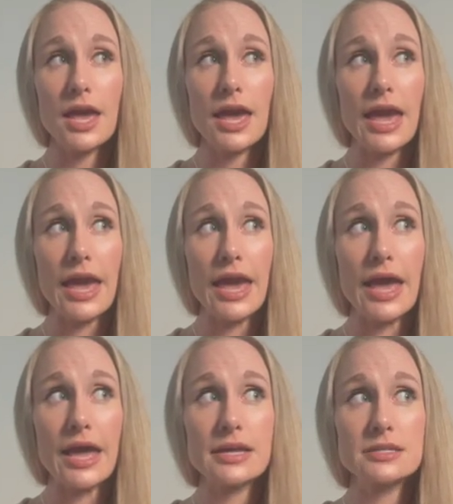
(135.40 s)

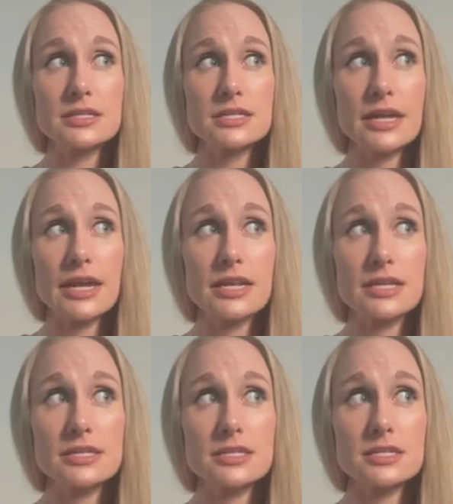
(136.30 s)
and it
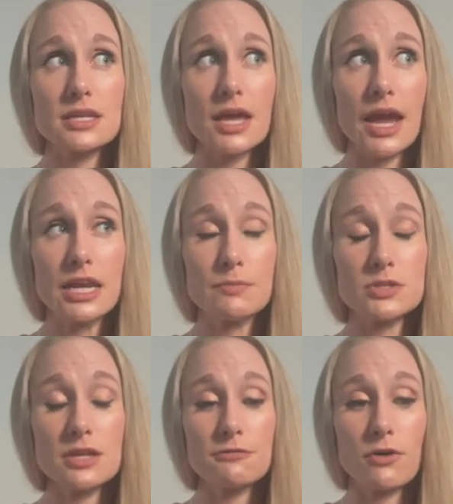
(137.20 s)
is
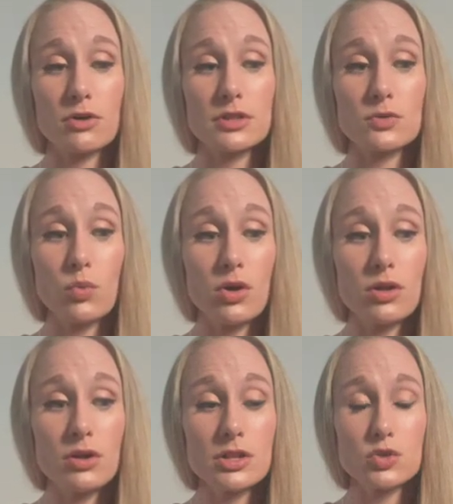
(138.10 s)
80% Falkland
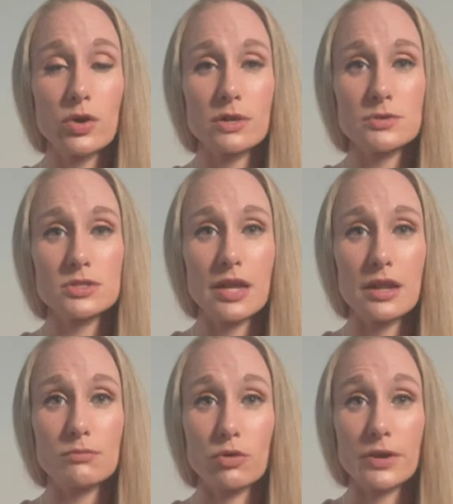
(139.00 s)
wool,
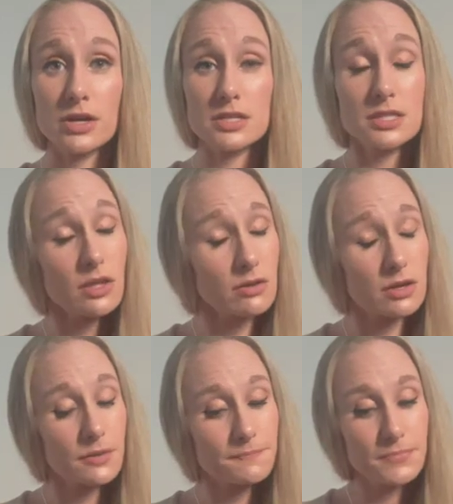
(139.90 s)
20% mulberry silk,
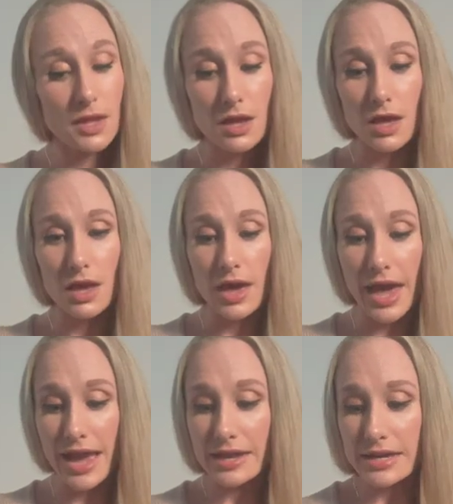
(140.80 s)

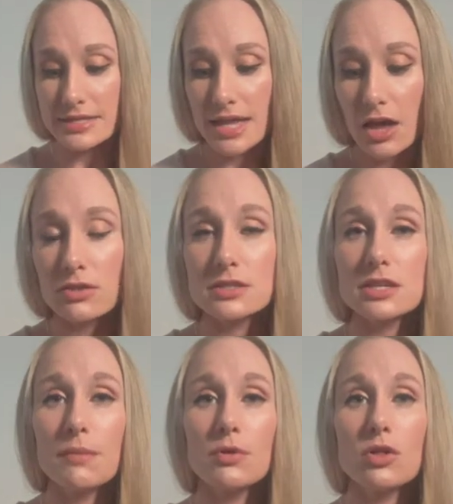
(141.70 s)
and it is held
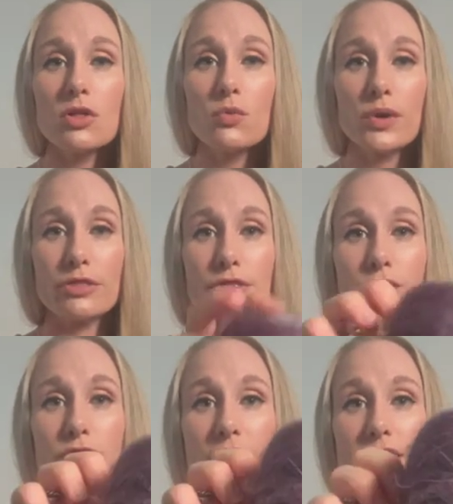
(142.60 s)
double
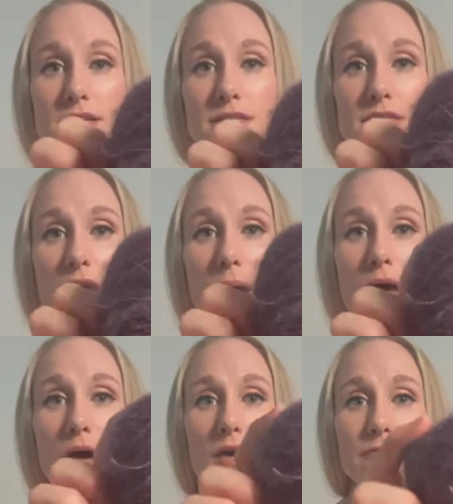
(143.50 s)
with this
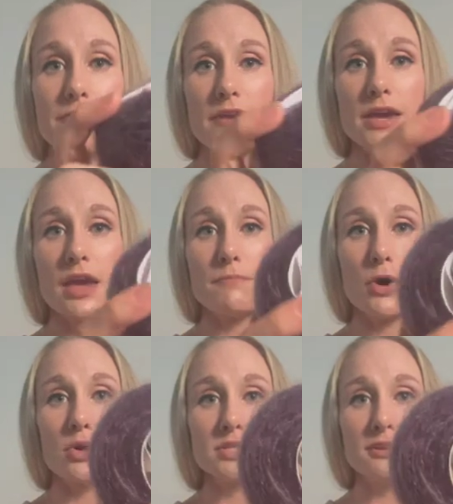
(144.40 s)
Fig and
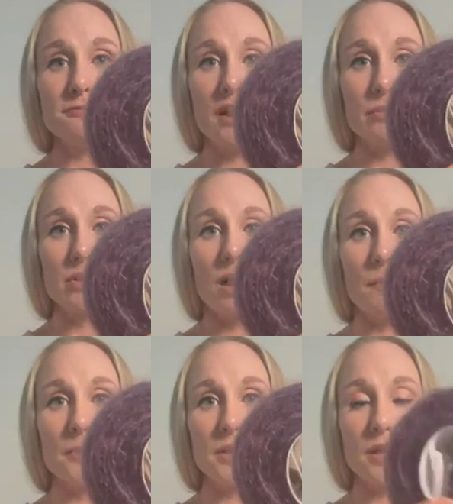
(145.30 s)
Posy Fiber
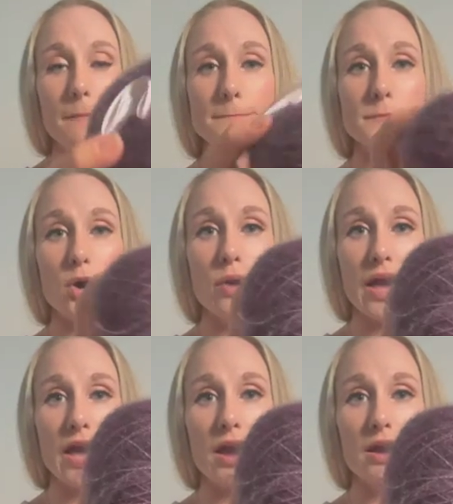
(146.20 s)
Company
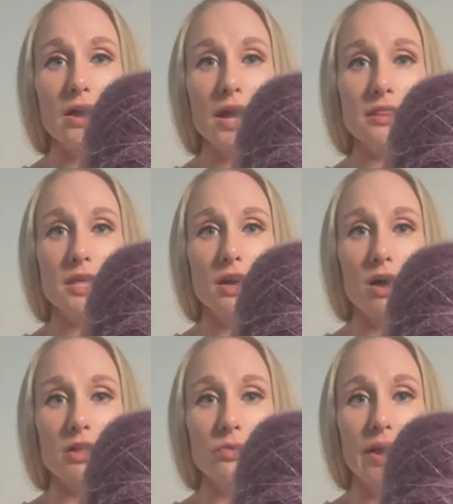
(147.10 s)
Mohair in the
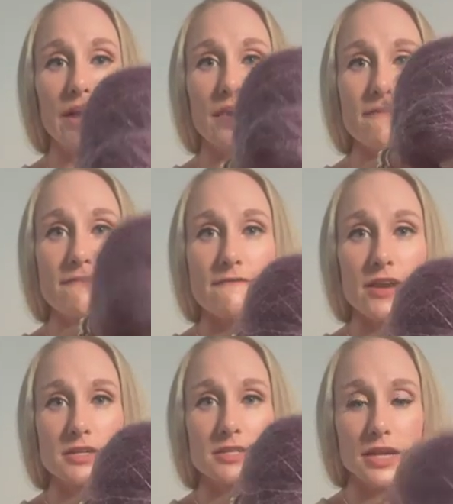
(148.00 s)
colorway
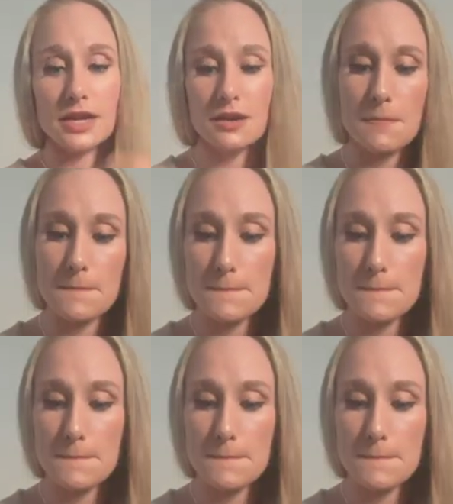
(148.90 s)
Vixen.